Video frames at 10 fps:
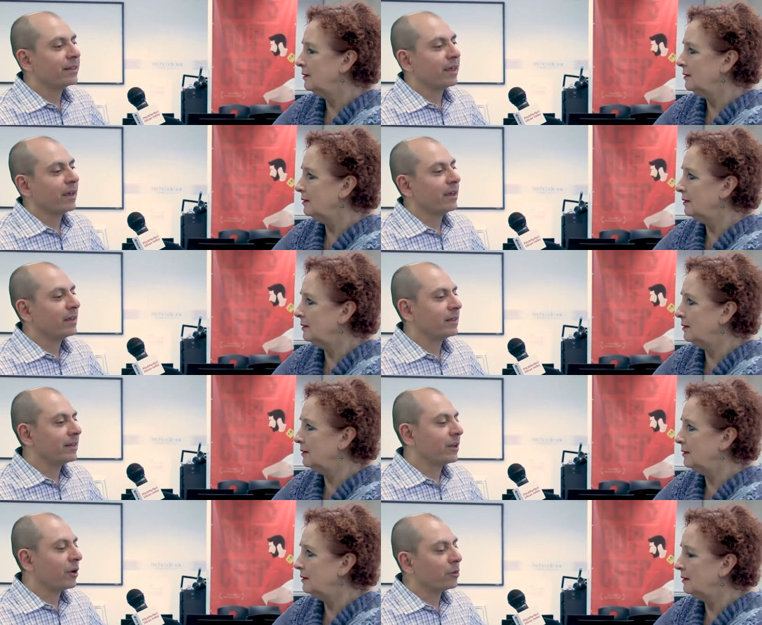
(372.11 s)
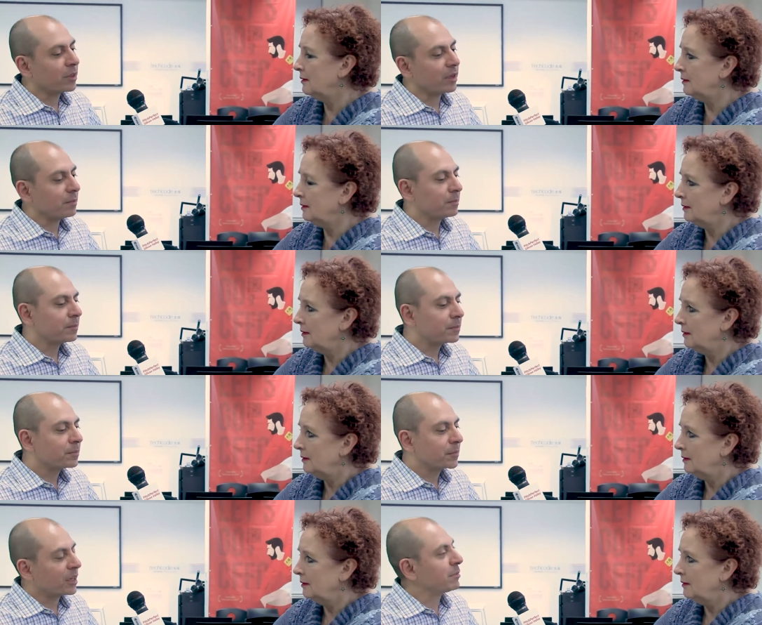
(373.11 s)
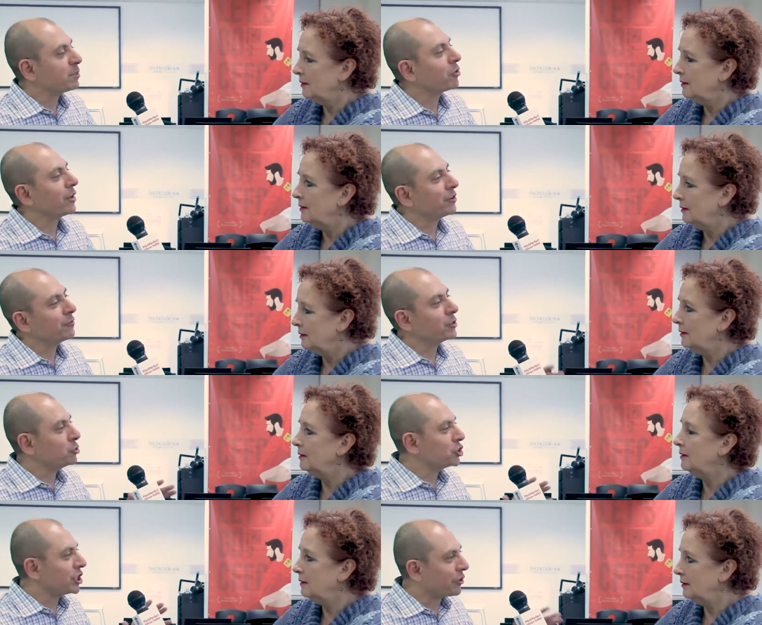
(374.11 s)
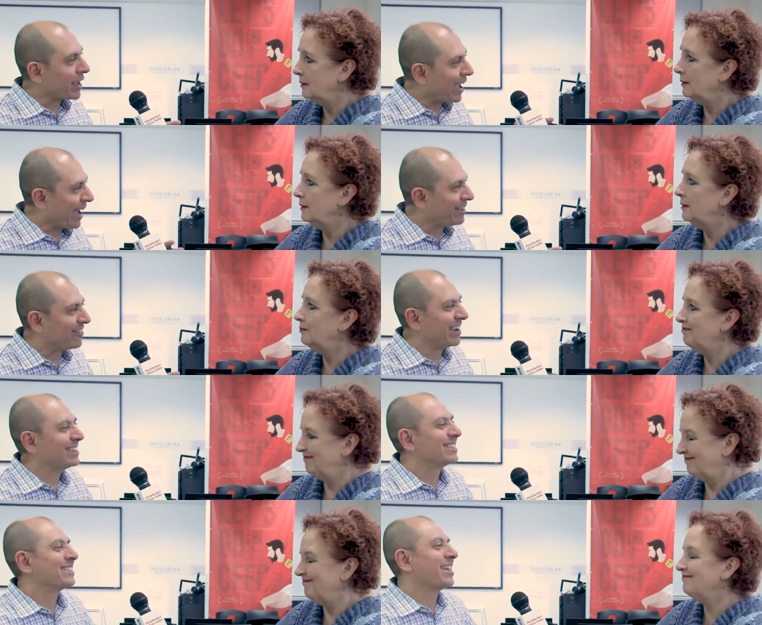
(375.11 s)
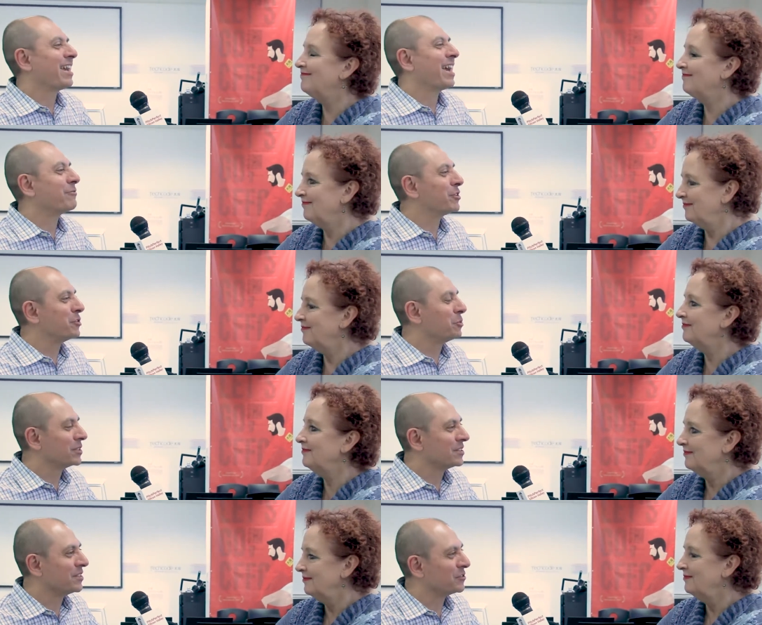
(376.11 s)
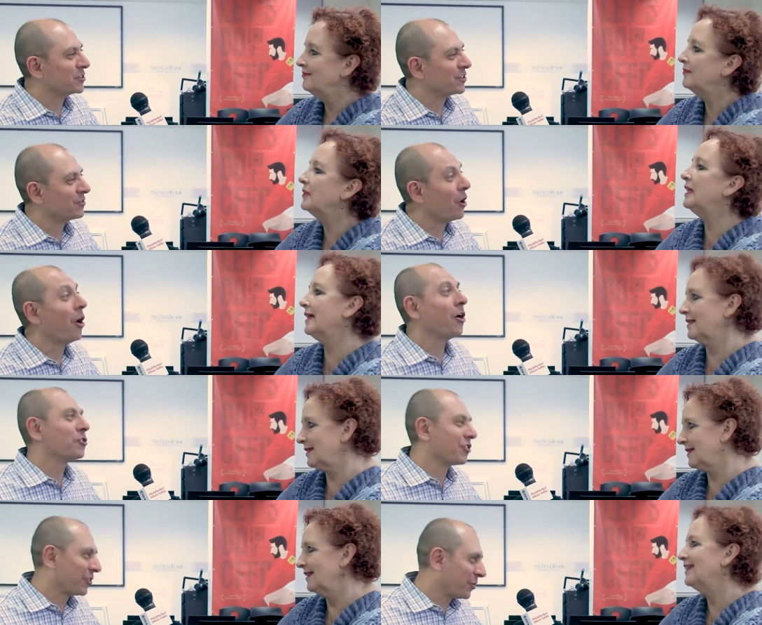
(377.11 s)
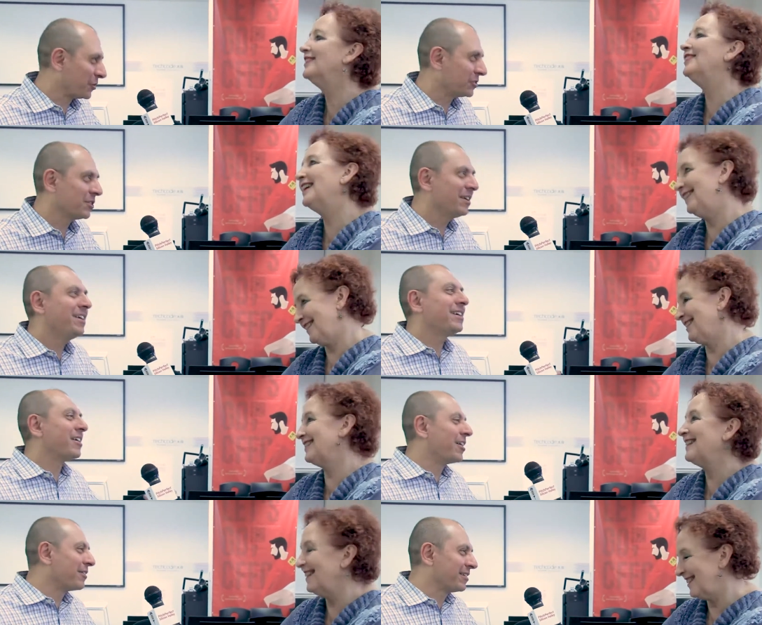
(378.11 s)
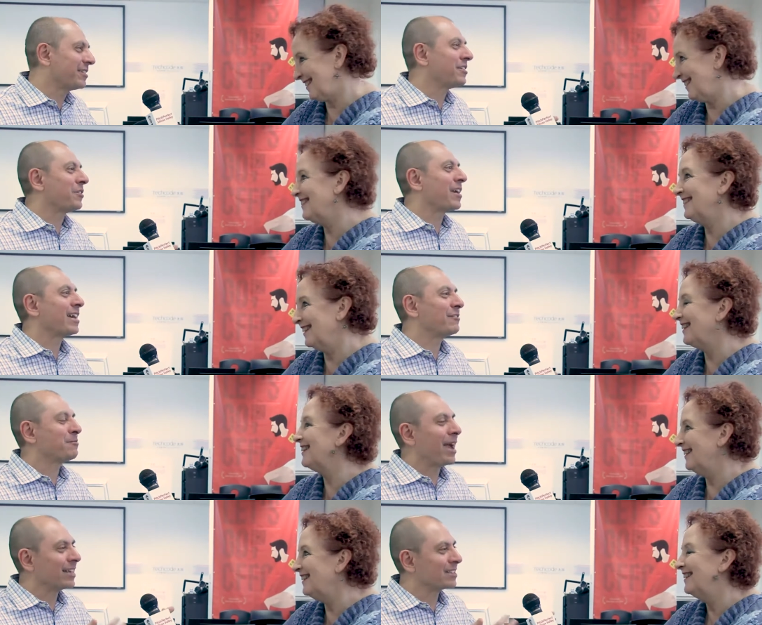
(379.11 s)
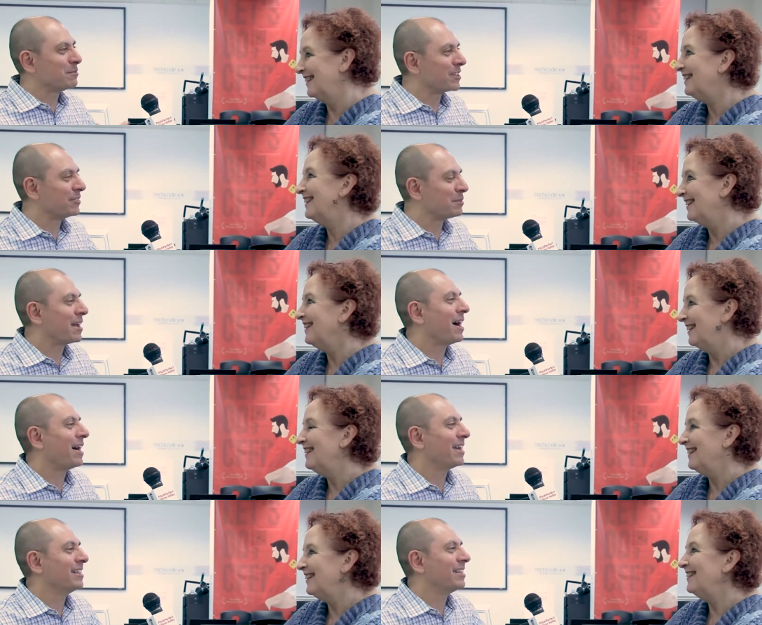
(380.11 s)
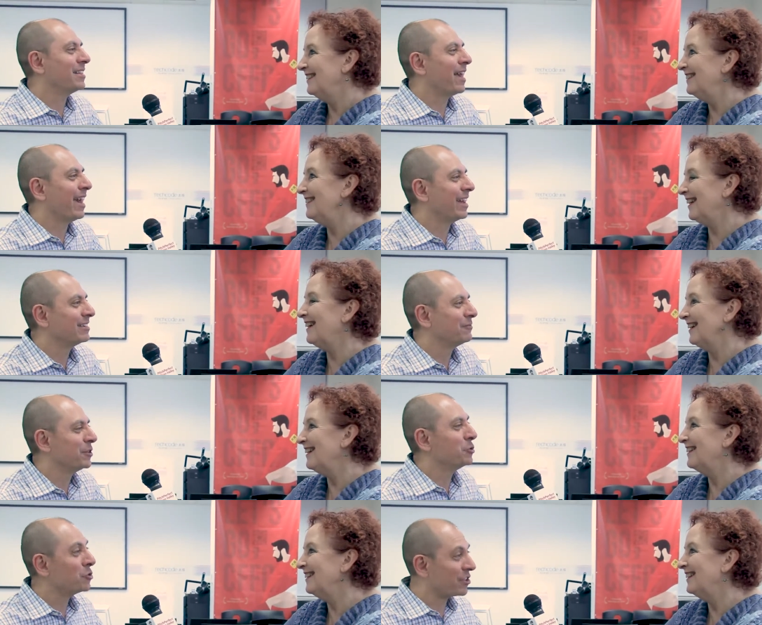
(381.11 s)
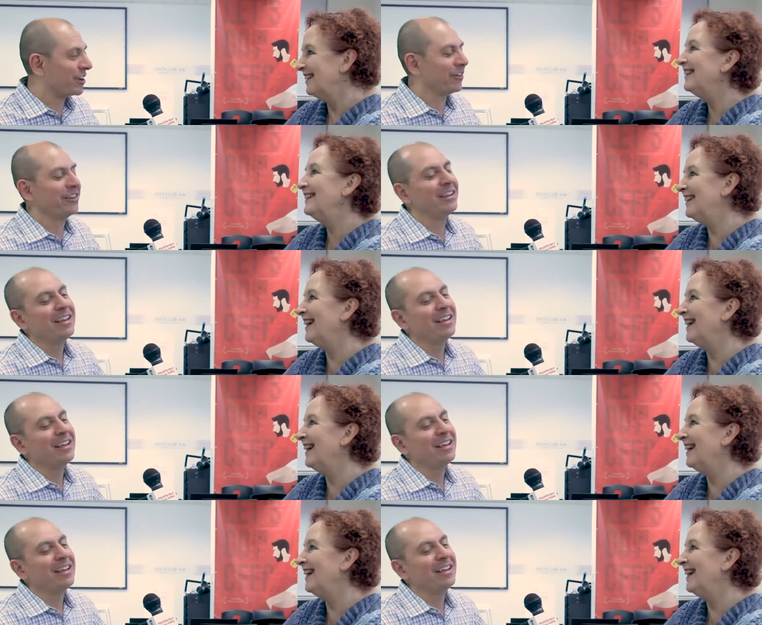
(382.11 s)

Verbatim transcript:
Speaker 1: they you know they claim to put on their fiduciary hat, right? To say, hey, I have to do what's in the interest of all shareholders. Yes. All you know, they kind of mask themselves behind that fiduciary,